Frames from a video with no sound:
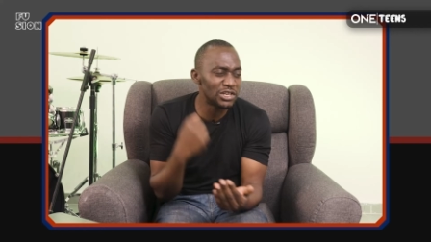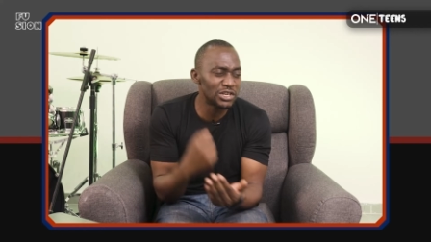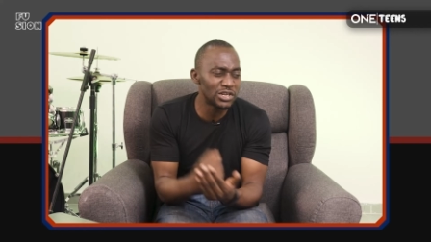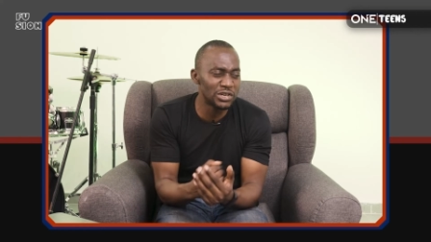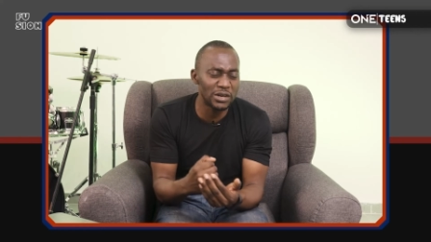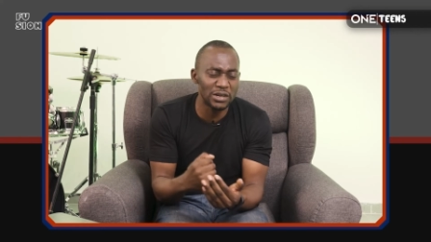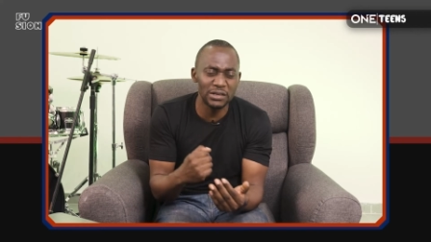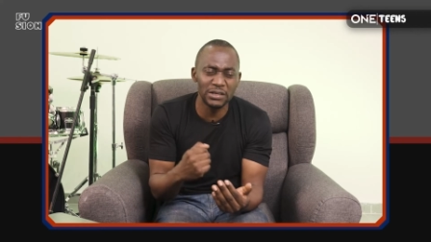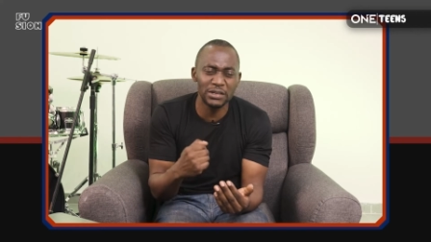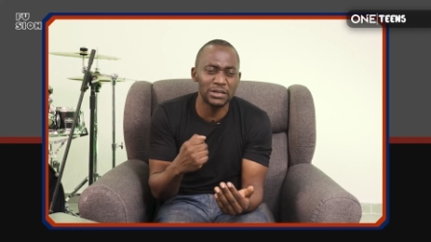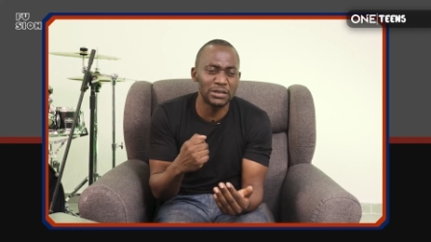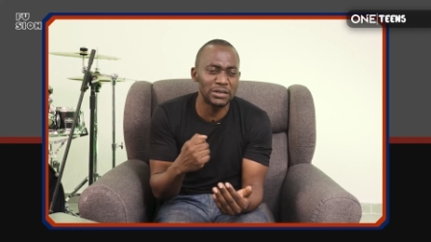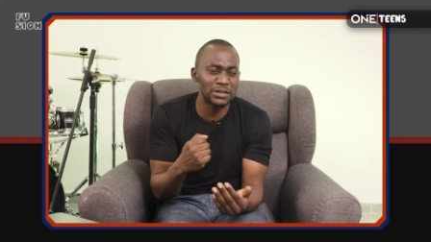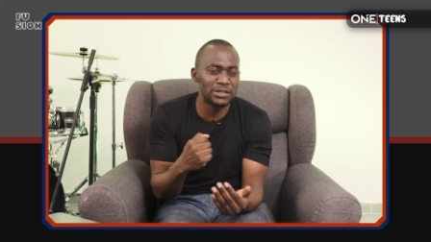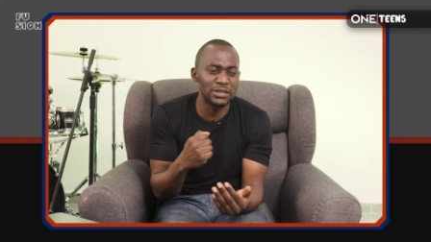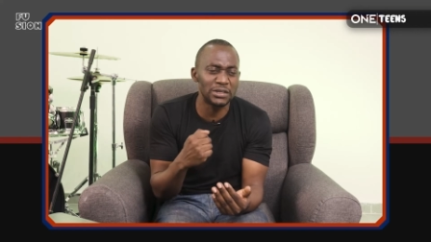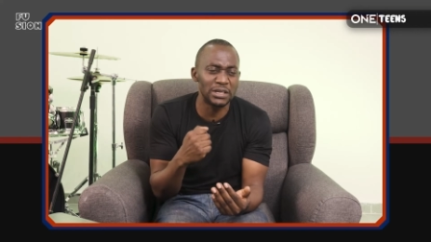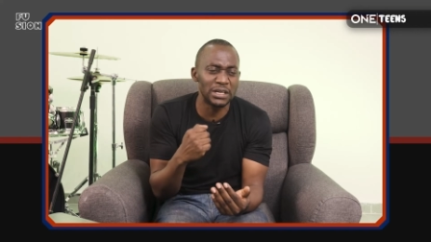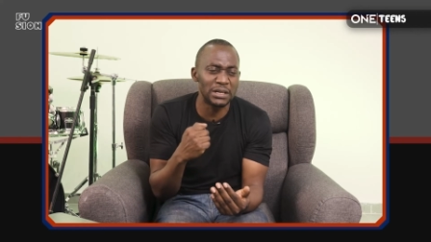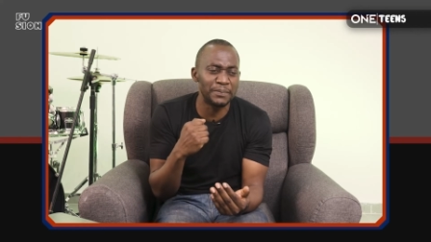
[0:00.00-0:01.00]
tr-
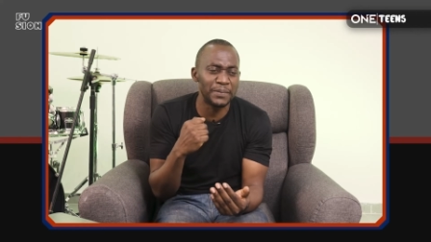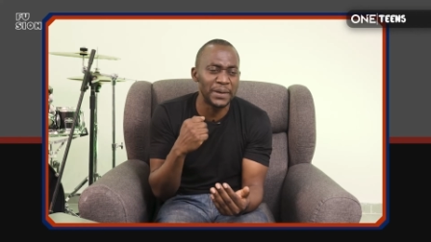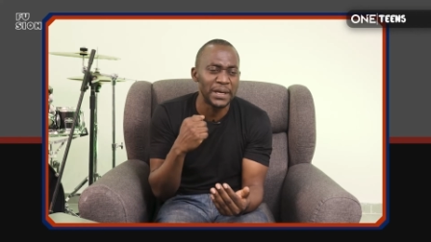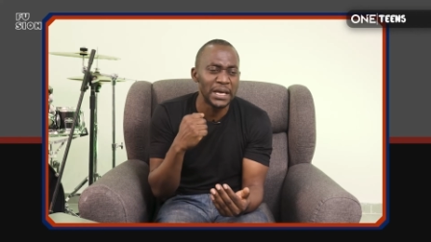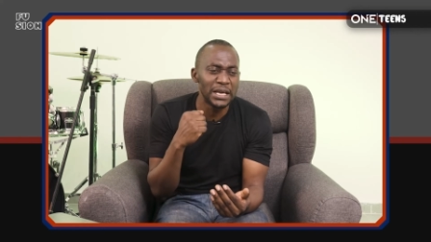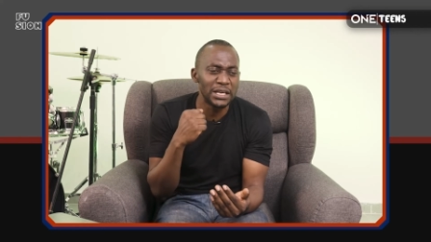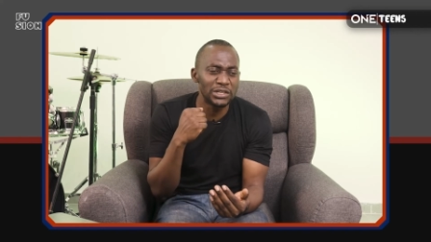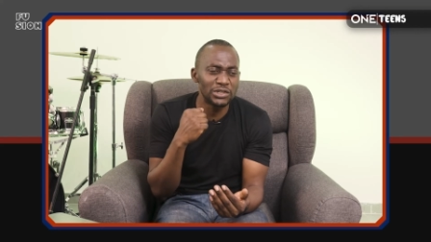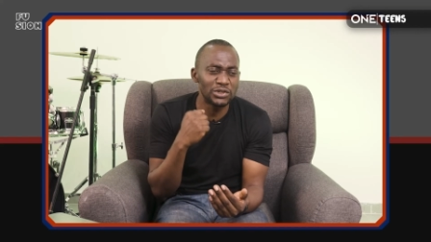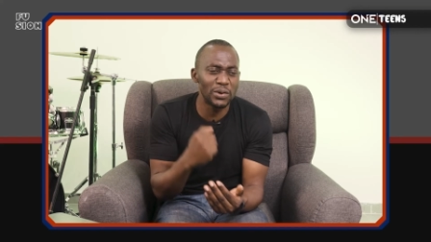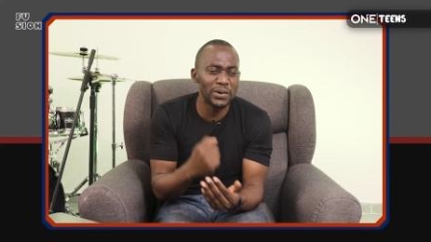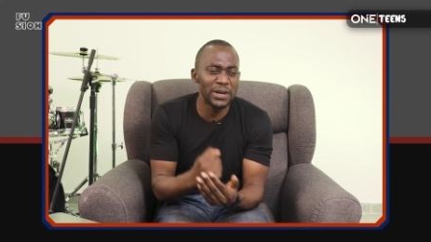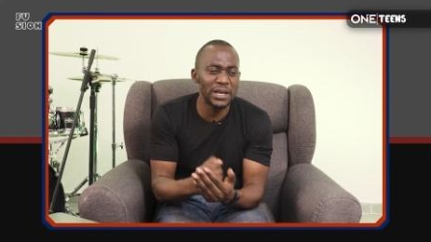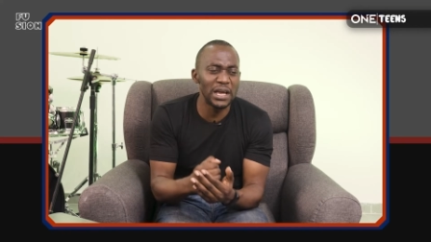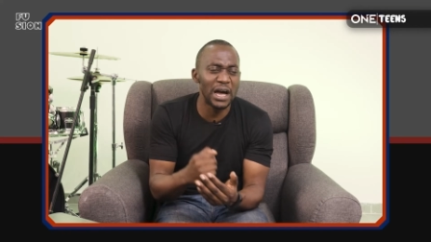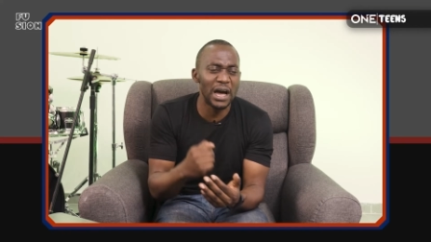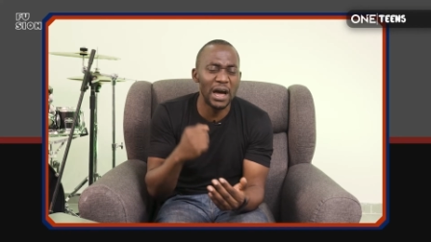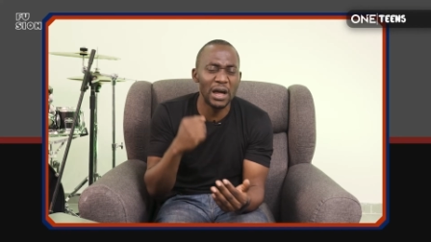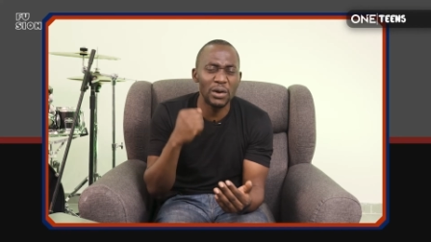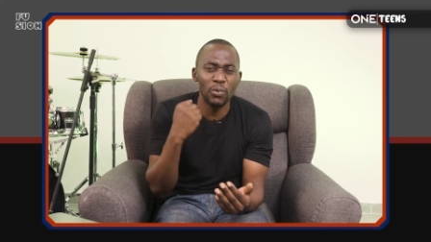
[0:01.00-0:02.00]
tr- um, study
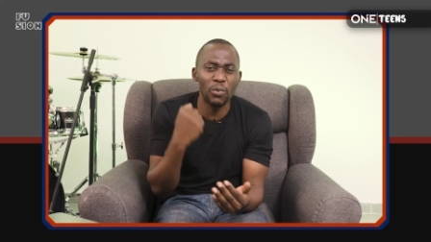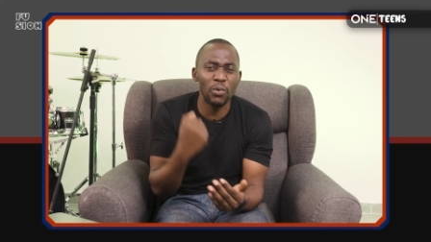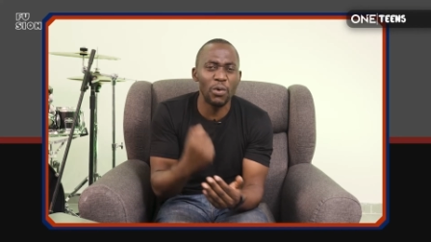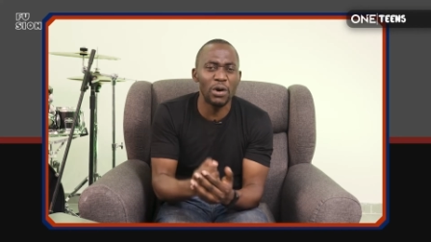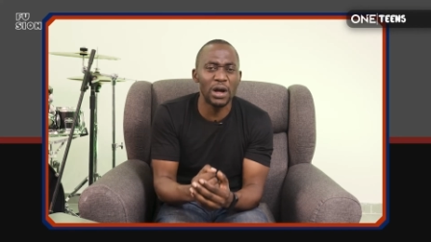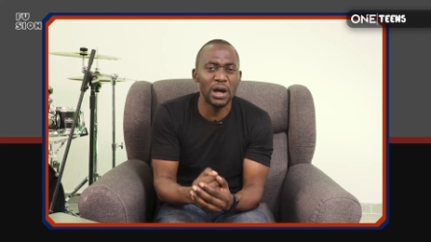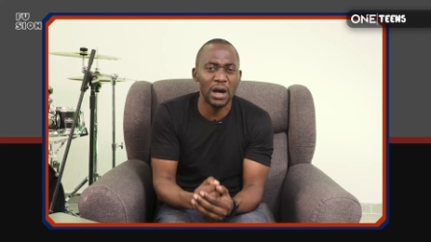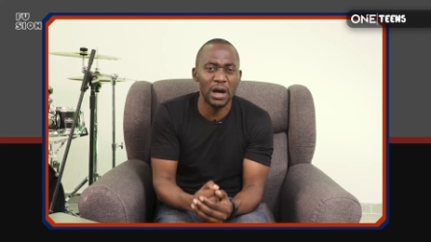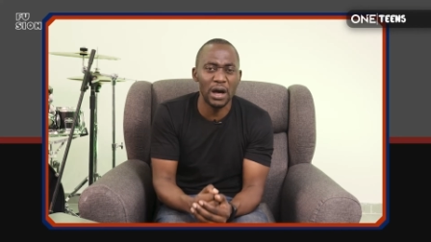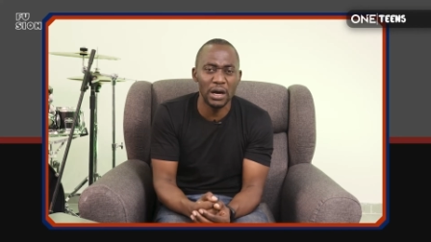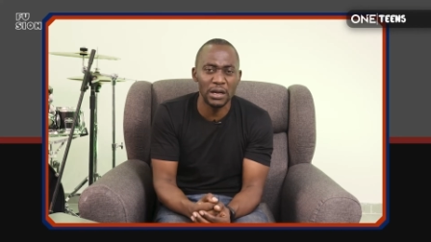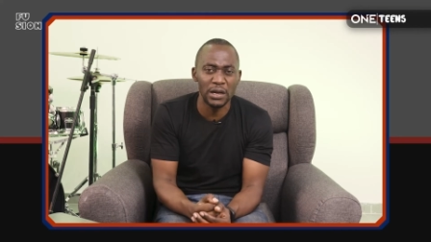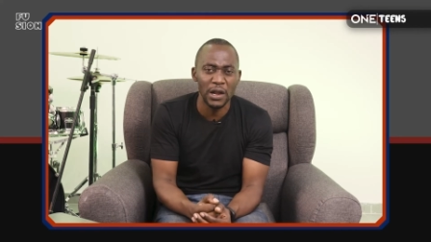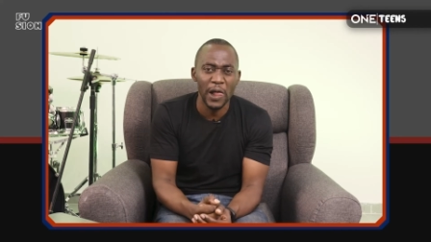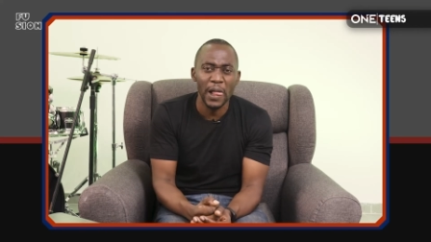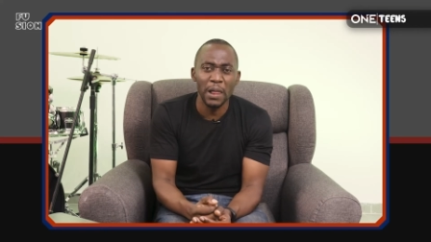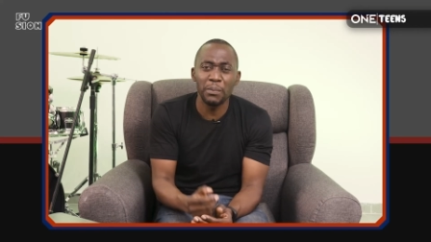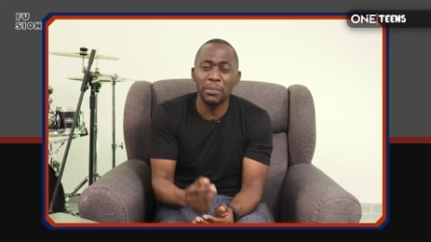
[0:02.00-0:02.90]
hard, work hard,